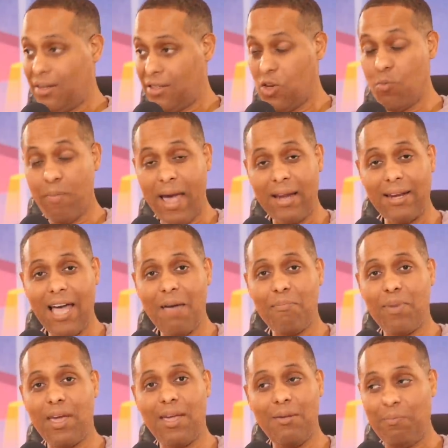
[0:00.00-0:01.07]
You might
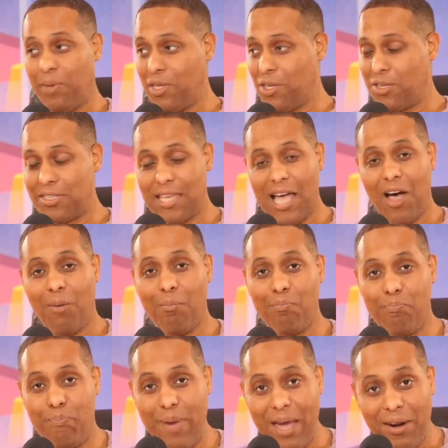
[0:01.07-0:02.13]
not be, but you sound
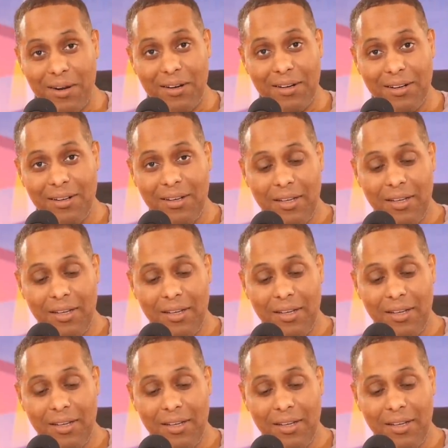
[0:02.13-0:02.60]
bitter.